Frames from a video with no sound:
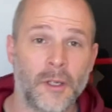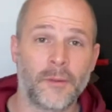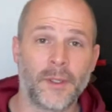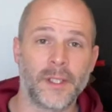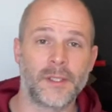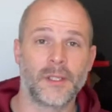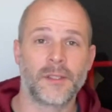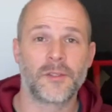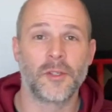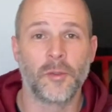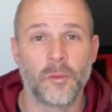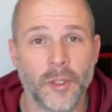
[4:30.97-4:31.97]
right,
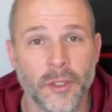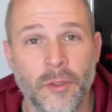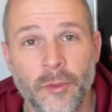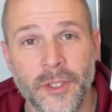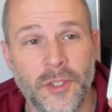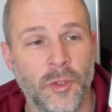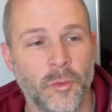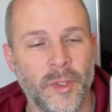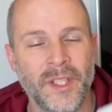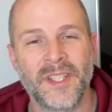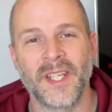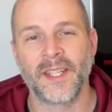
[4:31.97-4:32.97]
so we're going to
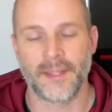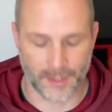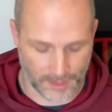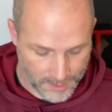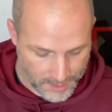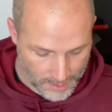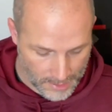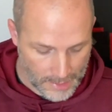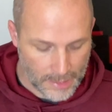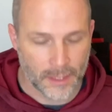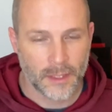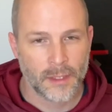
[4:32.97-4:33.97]
reset this.
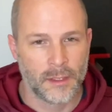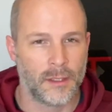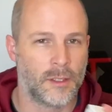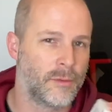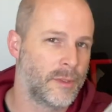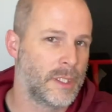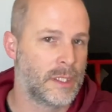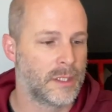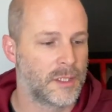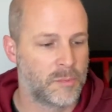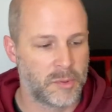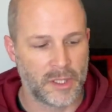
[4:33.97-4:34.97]
You don't need
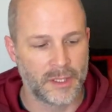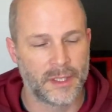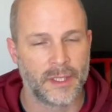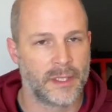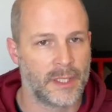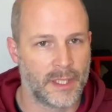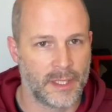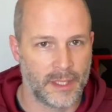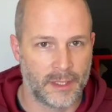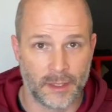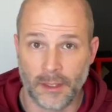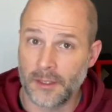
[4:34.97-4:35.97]
this plugged into
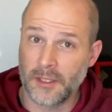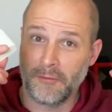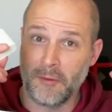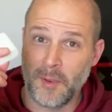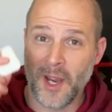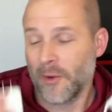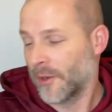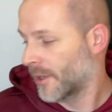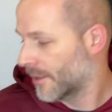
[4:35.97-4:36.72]
anything except for power, of